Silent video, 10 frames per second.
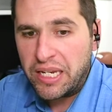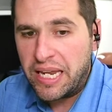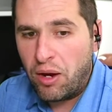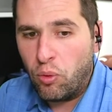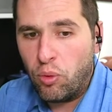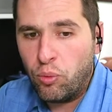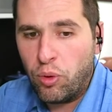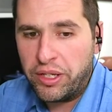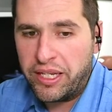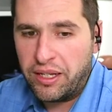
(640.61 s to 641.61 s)
Now,
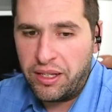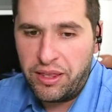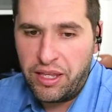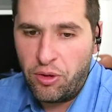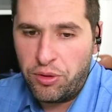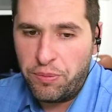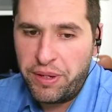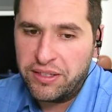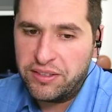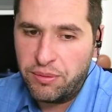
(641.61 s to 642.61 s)
the
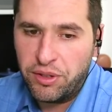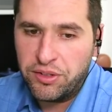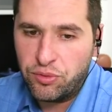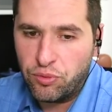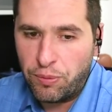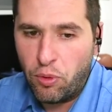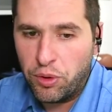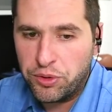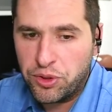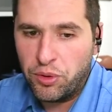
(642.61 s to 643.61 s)
biggest stimulus
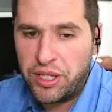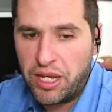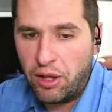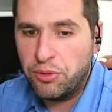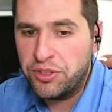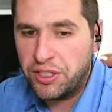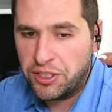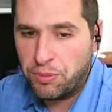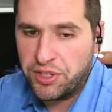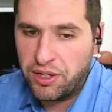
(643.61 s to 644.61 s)
report, so the other
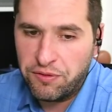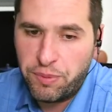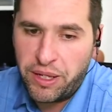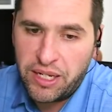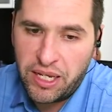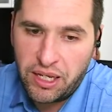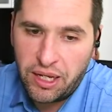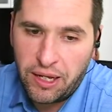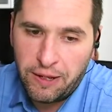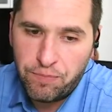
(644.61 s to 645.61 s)
60% of spending
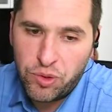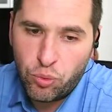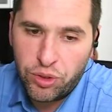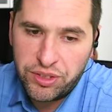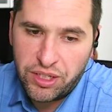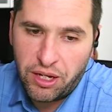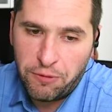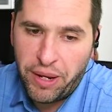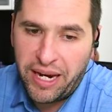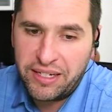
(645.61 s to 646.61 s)
was
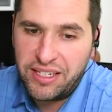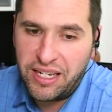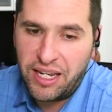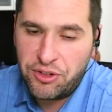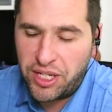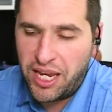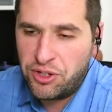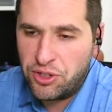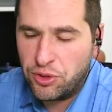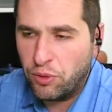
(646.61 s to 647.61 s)
cutbacks in
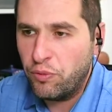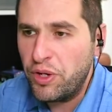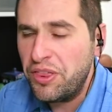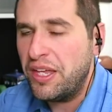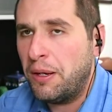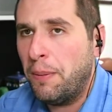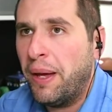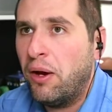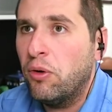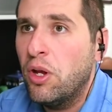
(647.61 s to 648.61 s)
education. So if we think
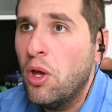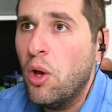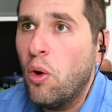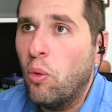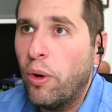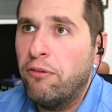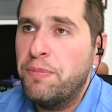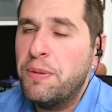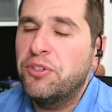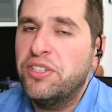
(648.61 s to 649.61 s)
about where
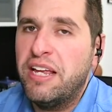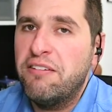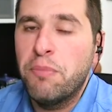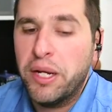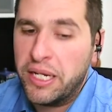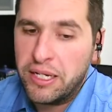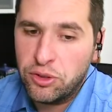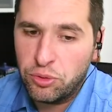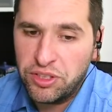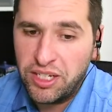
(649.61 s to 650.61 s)
people save money,
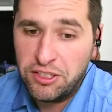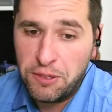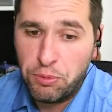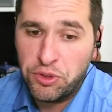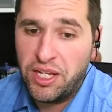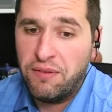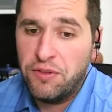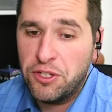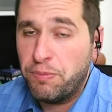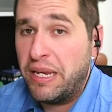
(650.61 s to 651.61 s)
so 60%
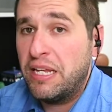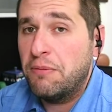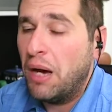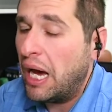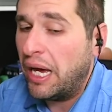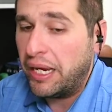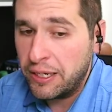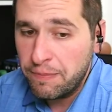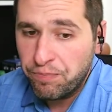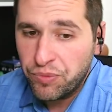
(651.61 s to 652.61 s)
of the spending
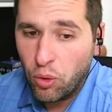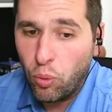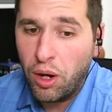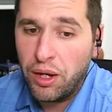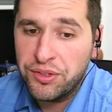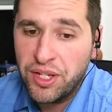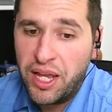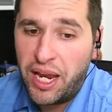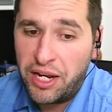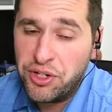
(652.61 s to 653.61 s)
pie was
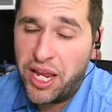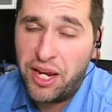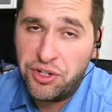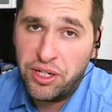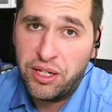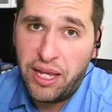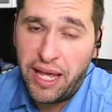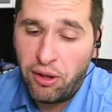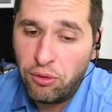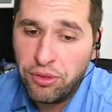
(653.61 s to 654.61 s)
education,
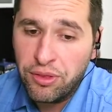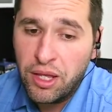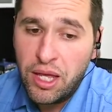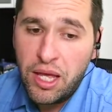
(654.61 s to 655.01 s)
health,